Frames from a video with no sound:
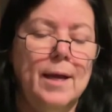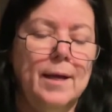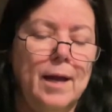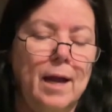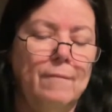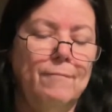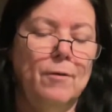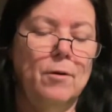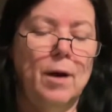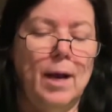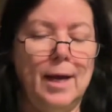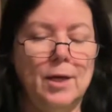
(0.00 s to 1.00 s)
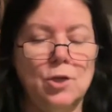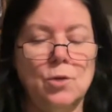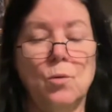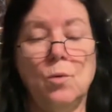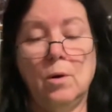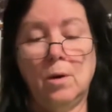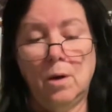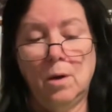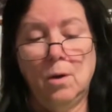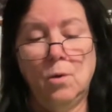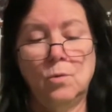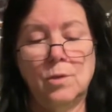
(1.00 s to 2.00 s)
Camphor. H or
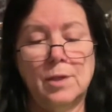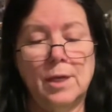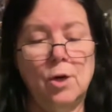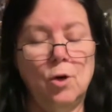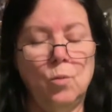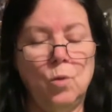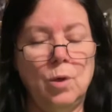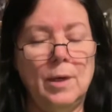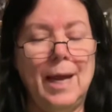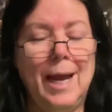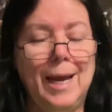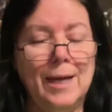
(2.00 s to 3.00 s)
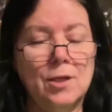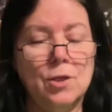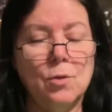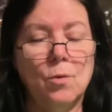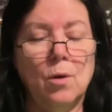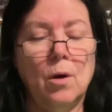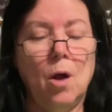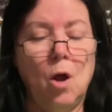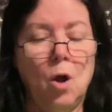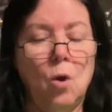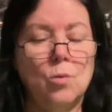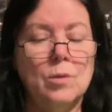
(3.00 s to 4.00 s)
O. Cedarwood. H or
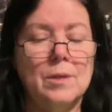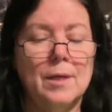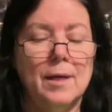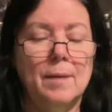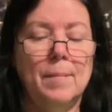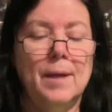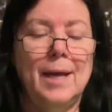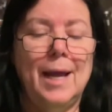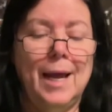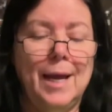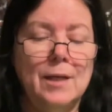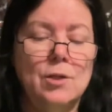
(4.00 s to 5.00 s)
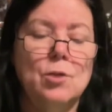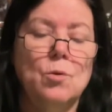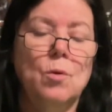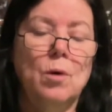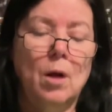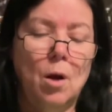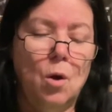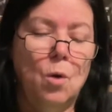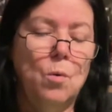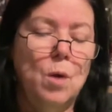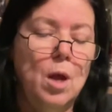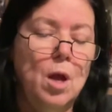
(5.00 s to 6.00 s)
O. Cinnamon. H or
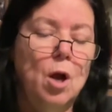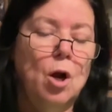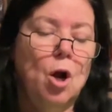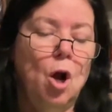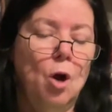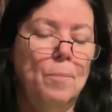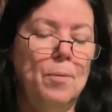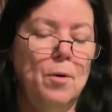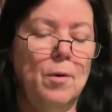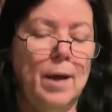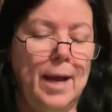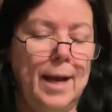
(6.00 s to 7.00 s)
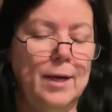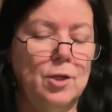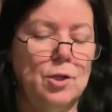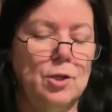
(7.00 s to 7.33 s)
O. Copal. H.